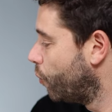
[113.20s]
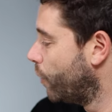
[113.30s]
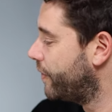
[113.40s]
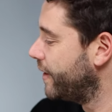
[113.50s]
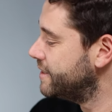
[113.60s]

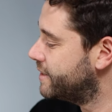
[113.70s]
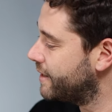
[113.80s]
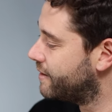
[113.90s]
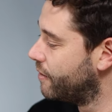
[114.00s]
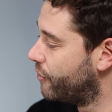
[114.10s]
Where things
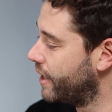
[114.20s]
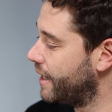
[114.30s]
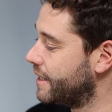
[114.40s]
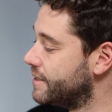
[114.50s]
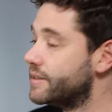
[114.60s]
get different
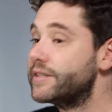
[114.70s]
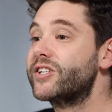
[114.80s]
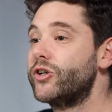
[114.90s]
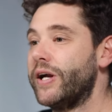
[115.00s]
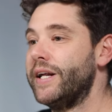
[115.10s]
is the
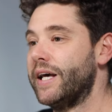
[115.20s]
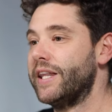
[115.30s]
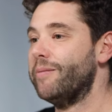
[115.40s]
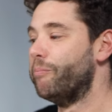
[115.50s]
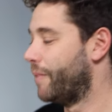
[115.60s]
screen
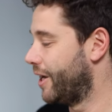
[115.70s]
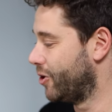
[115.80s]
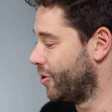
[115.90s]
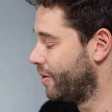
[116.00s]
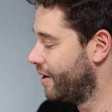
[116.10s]
and the
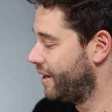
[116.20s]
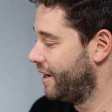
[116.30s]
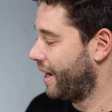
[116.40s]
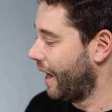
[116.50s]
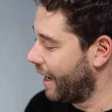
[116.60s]
menu.
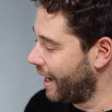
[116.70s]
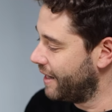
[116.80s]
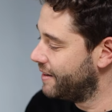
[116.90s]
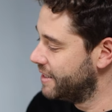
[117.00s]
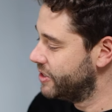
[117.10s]

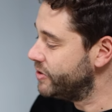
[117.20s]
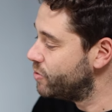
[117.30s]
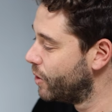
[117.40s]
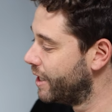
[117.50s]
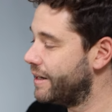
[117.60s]
And this is
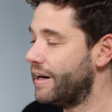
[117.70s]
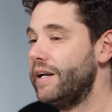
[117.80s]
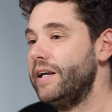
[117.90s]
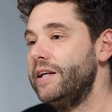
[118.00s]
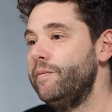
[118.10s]
really,
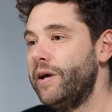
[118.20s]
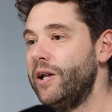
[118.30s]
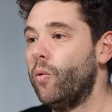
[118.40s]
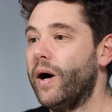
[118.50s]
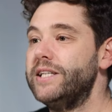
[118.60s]
in
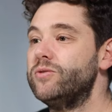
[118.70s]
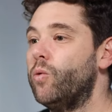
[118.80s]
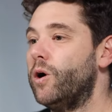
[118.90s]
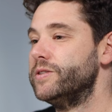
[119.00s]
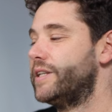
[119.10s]
many ways,
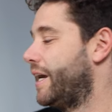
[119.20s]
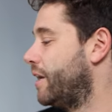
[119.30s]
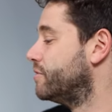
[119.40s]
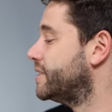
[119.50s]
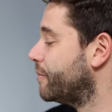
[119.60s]
worlds
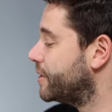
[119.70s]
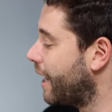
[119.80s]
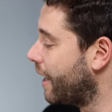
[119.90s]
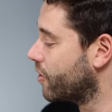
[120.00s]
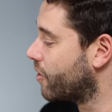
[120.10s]
ahead of some of
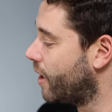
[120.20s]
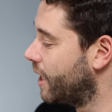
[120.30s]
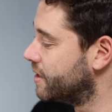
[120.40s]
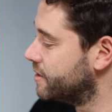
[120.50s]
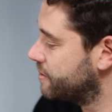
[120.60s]
the other
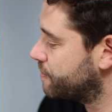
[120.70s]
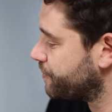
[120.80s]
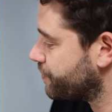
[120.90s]
grinders.